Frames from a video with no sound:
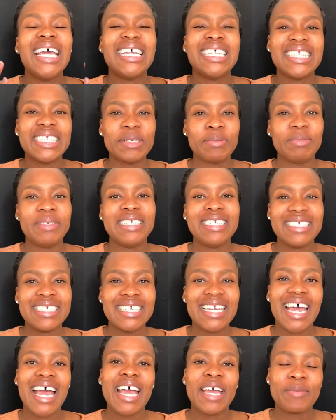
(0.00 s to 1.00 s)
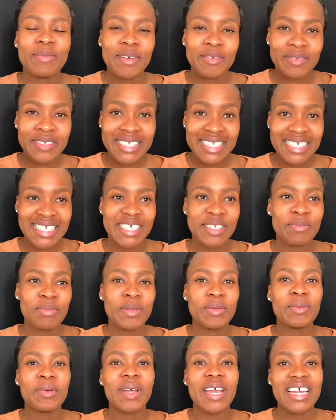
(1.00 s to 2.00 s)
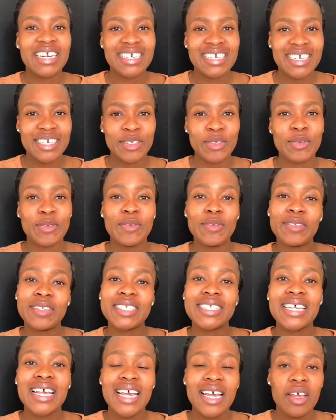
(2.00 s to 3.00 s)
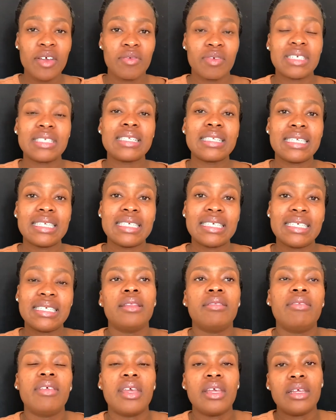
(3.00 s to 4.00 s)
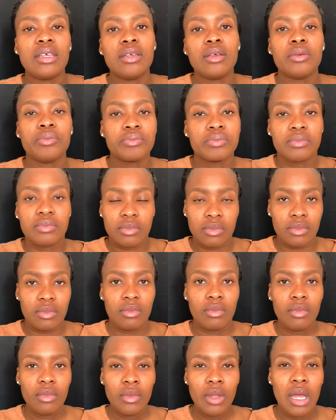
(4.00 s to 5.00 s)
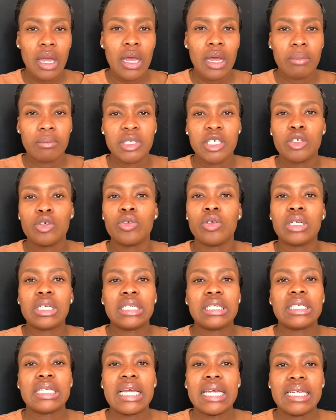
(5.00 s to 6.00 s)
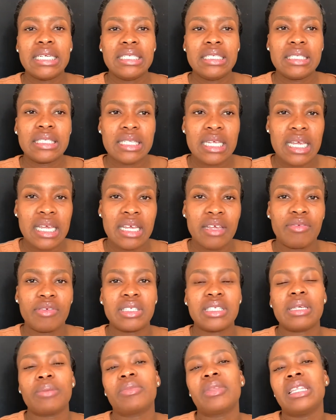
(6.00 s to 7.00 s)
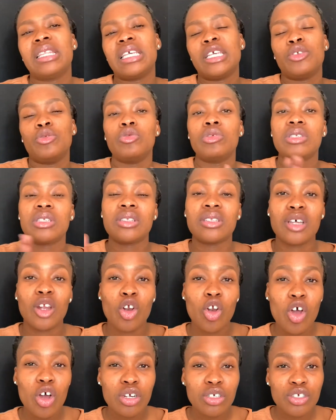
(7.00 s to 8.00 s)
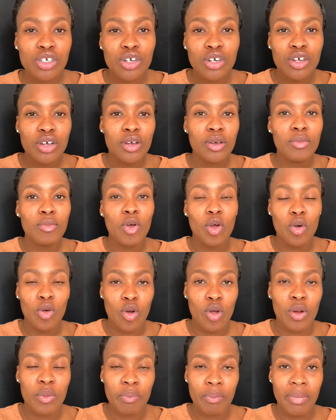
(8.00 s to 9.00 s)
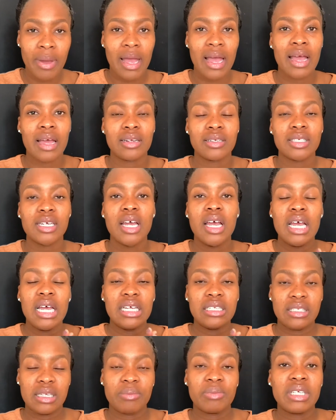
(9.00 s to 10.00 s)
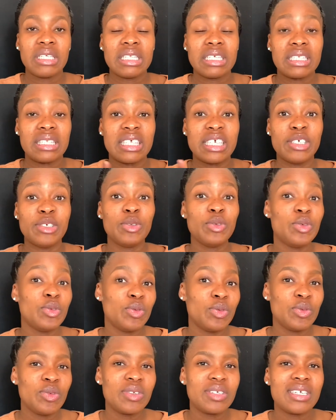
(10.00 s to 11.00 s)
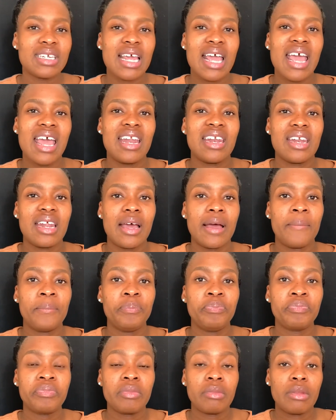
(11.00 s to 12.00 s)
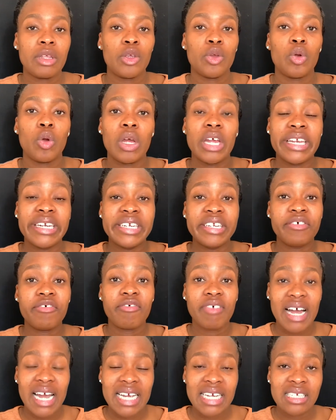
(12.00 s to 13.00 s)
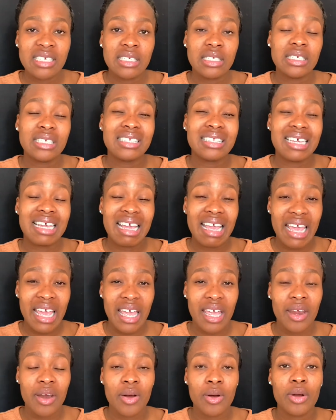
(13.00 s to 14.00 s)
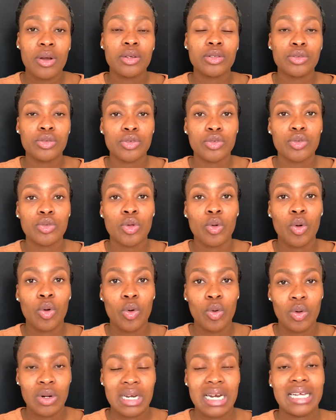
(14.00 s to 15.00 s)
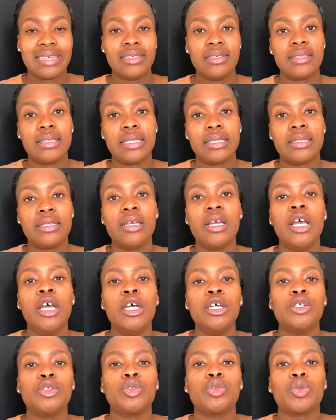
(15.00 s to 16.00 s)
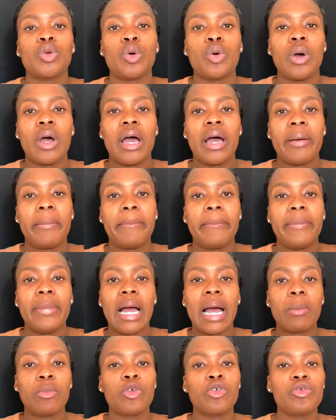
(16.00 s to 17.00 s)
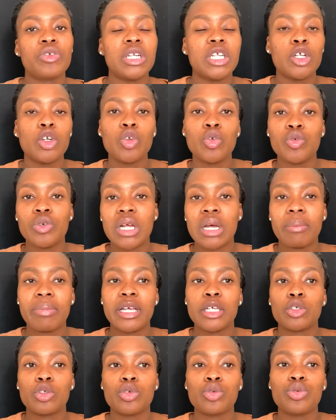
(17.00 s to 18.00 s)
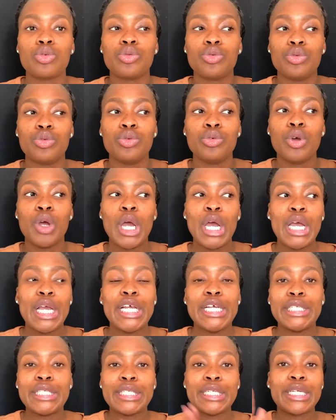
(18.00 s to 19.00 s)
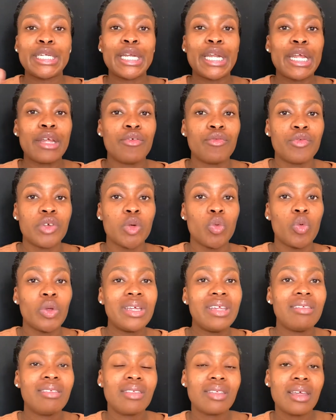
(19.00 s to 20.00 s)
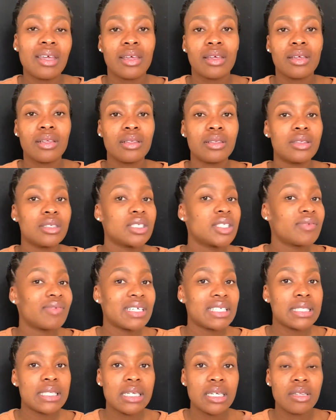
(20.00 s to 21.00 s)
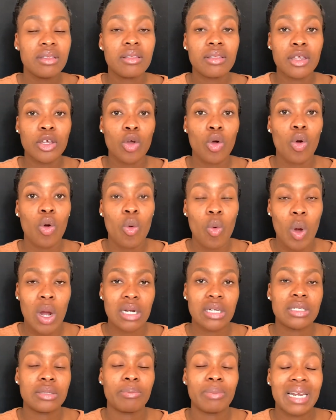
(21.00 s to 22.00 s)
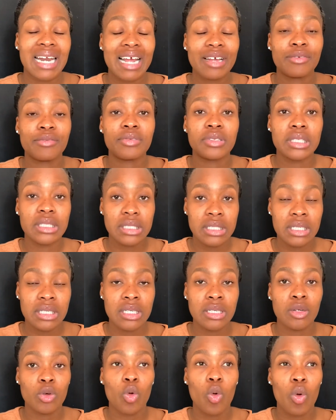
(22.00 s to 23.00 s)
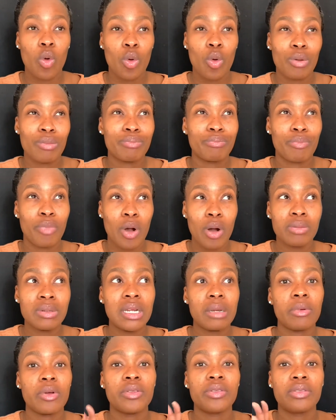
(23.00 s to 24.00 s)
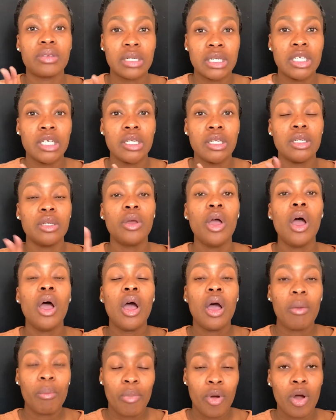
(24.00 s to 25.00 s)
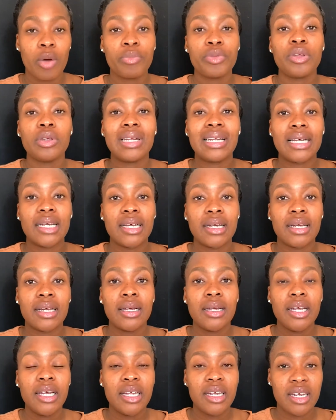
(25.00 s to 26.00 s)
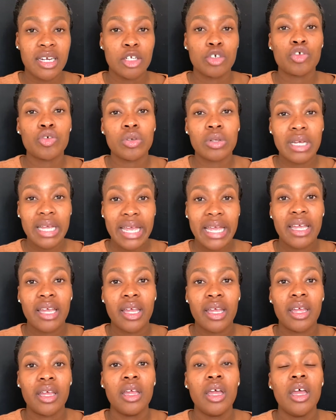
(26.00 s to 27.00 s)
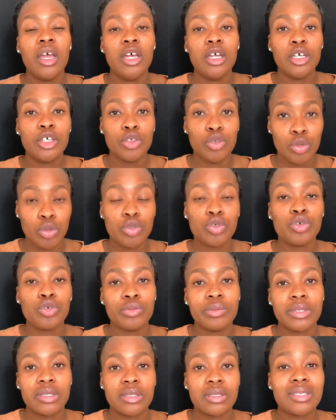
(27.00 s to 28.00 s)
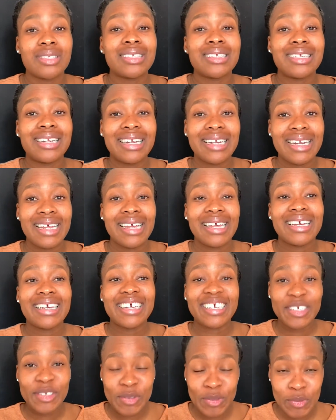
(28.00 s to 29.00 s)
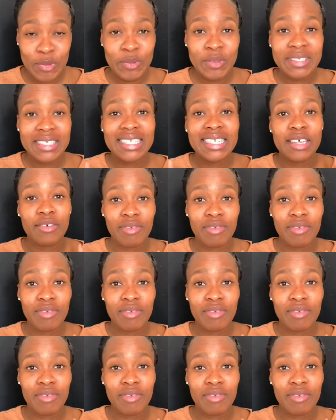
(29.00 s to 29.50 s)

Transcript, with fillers: in the meantime i've seen people actually use vaseline they um, did not entirely say if it's something they use in the long term or not, but something that they used and um, you know it defined the hair so nicely. So um, I'm not really clued up as to is it an every week thing, this Vaseline thing or what, but I've seen probably about three popular natural hair YouTubers like use the